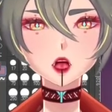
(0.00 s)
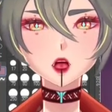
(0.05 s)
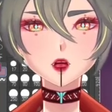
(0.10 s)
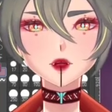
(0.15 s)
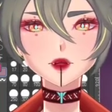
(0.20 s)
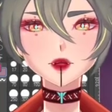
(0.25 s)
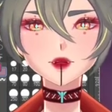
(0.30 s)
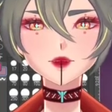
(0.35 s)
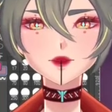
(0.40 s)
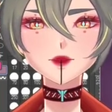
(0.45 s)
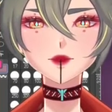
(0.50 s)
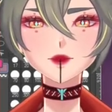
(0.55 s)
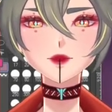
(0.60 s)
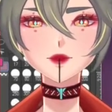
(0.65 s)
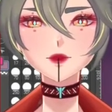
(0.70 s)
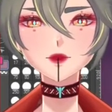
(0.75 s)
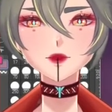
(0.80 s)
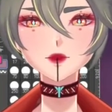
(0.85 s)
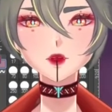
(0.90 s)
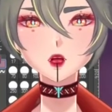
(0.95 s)
ass
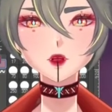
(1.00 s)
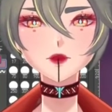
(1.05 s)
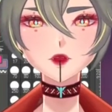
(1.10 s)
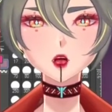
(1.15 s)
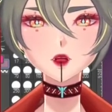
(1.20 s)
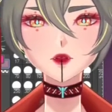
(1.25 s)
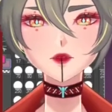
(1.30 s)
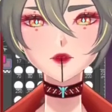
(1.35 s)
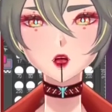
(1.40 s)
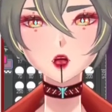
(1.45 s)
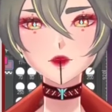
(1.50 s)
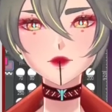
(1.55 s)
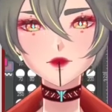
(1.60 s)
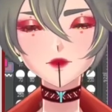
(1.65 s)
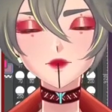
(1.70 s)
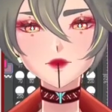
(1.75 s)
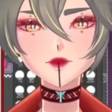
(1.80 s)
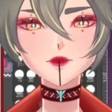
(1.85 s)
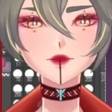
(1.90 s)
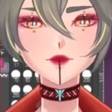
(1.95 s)
intro, like, blah blah blah.
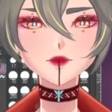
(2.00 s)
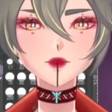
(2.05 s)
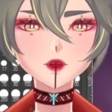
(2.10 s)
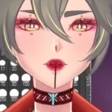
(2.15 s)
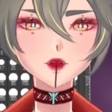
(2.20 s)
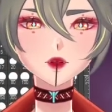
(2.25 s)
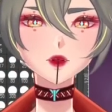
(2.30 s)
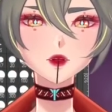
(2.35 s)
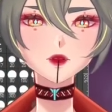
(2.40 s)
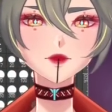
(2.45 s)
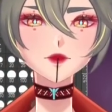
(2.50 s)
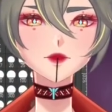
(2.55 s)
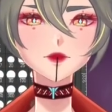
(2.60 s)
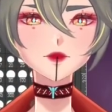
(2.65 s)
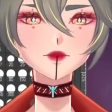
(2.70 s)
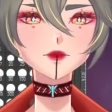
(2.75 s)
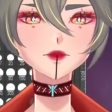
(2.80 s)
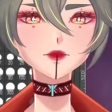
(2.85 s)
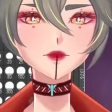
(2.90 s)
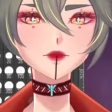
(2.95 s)
And then.
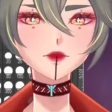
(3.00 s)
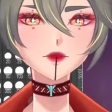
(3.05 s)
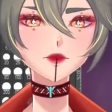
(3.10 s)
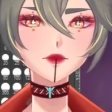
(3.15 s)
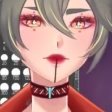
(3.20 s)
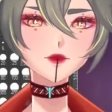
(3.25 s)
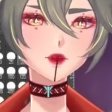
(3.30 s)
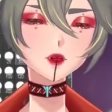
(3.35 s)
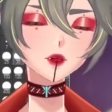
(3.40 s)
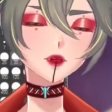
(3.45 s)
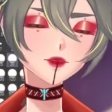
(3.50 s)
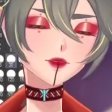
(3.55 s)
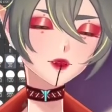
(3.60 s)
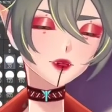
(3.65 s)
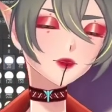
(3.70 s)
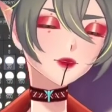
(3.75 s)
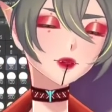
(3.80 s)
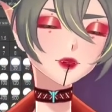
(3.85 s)
No, no.